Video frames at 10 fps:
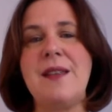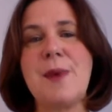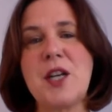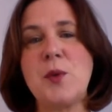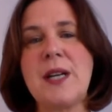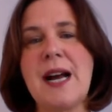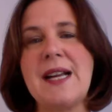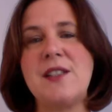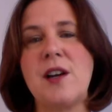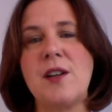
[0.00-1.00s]
The module
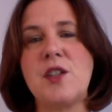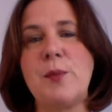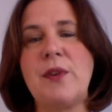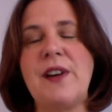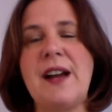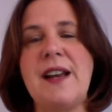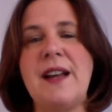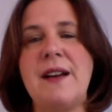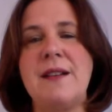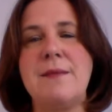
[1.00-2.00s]
guides also provide
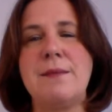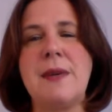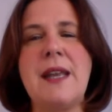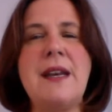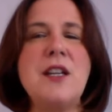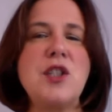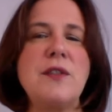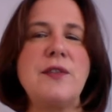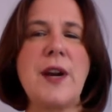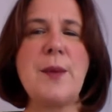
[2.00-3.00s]
an
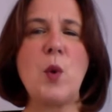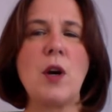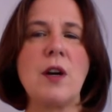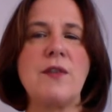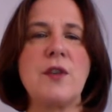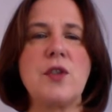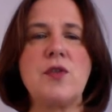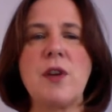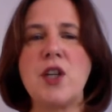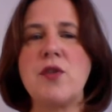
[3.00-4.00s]
initial framework for
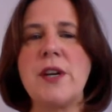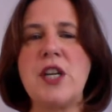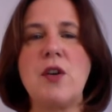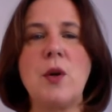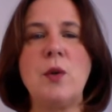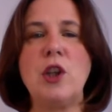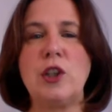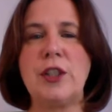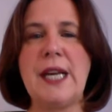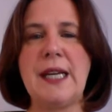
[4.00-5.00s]
structuring your own
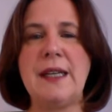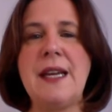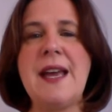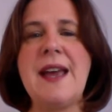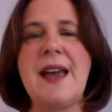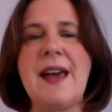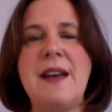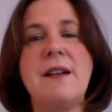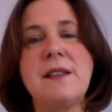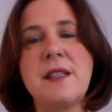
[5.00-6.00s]
learning,
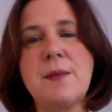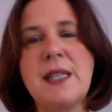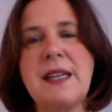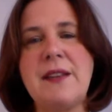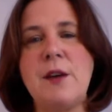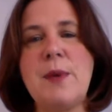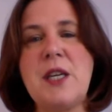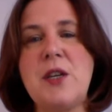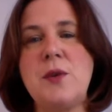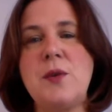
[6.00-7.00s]
and ultimately they'll be
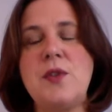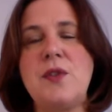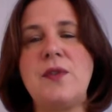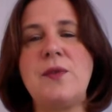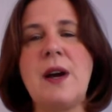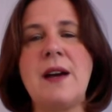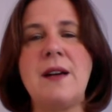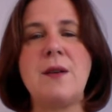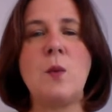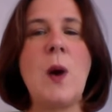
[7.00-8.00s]
used
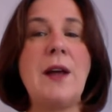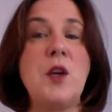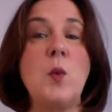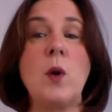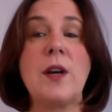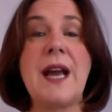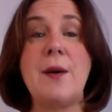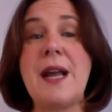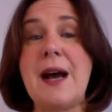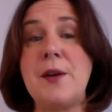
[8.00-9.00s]
while you work
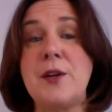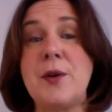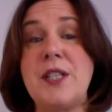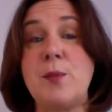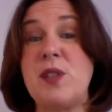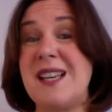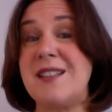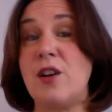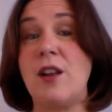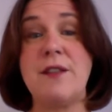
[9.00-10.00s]
out how you're going to
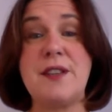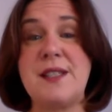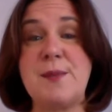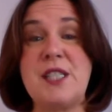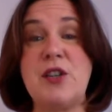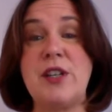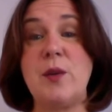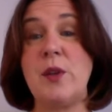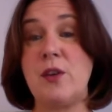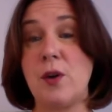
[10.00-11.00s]
present all of this
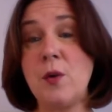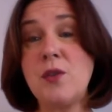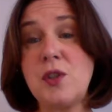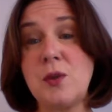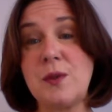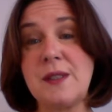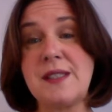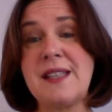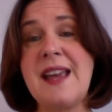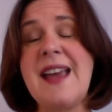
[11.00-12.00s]
material with your own students,
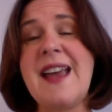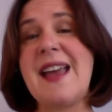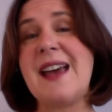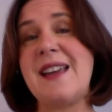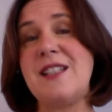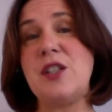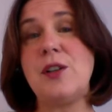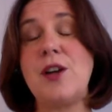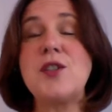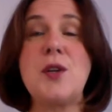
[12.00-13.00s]
and
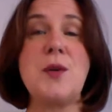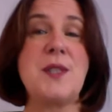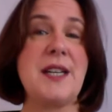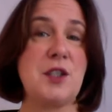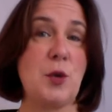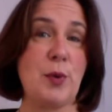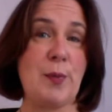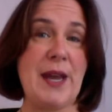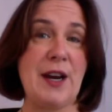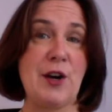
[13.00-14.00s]
you'll also use it as you
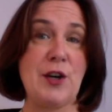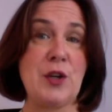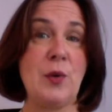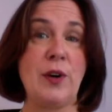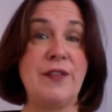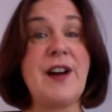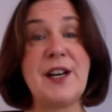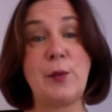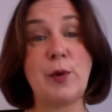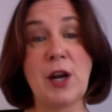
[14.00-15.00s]
prepare your
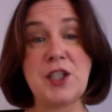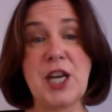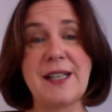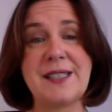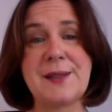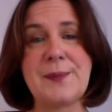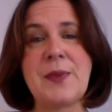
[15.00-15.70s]
final project.